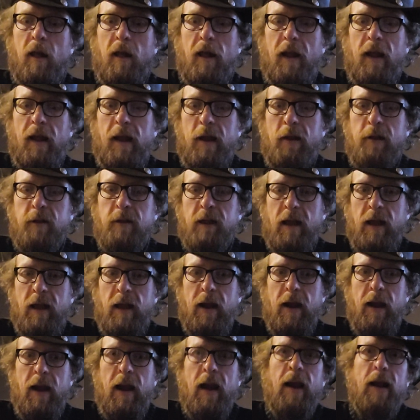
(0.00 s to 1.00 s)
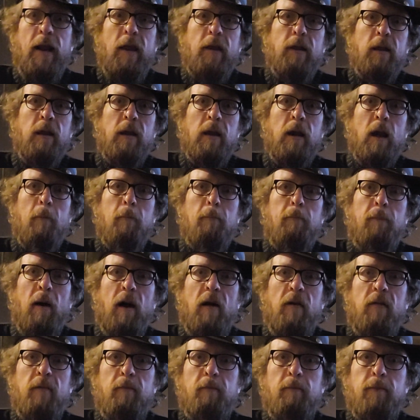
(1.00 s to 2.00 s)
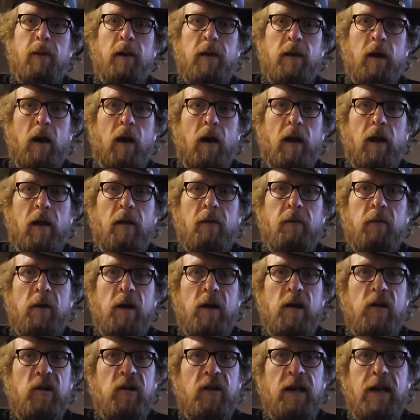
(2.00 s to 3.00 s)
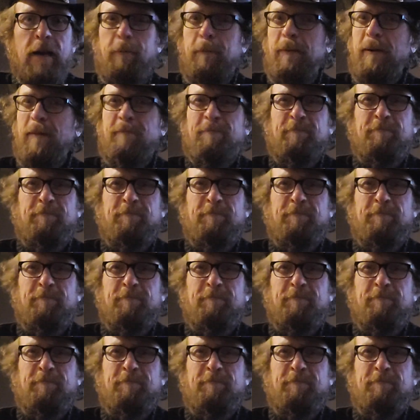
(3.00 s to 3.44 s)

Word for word: is anything above platonic friendship,